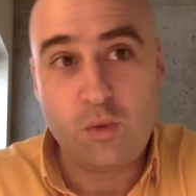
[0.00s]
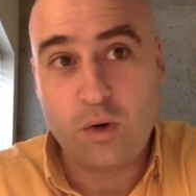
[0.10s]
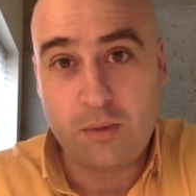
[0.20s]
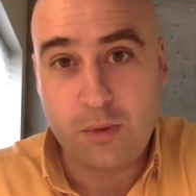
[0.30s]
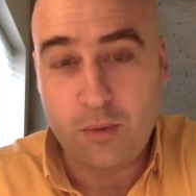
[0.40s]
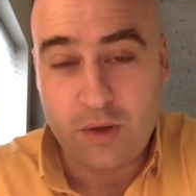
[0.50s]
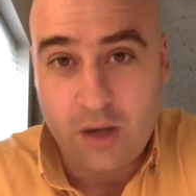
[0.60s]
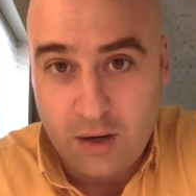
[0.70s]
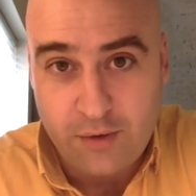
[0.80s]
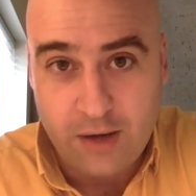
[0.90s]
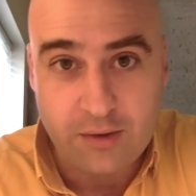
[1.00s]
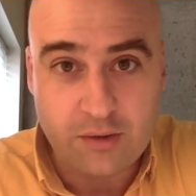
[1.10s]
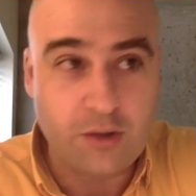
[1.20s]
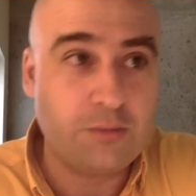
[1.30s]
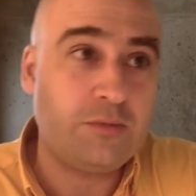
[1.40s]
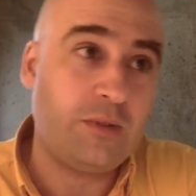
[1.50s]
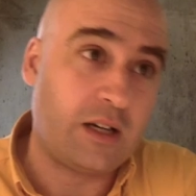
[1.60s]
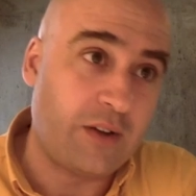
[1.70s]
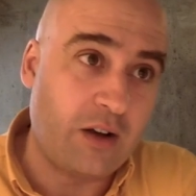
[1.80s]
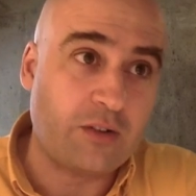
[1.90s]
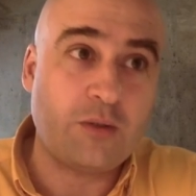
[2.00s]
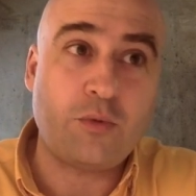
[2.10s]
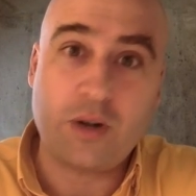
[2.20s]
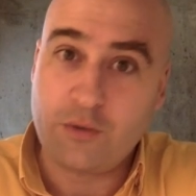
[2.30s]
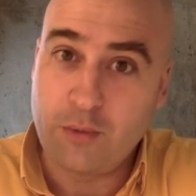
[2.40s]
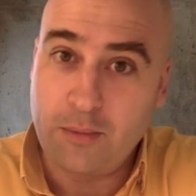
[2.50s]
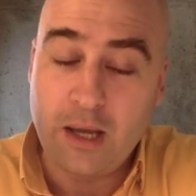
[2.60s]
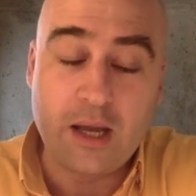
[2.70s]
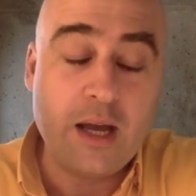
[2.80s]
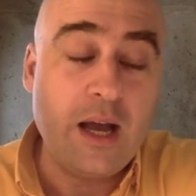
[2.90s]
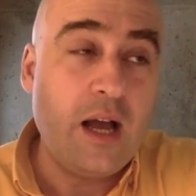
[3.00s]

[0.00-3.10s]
You want to be with a non-violent group, not a violent group, whatever it may be.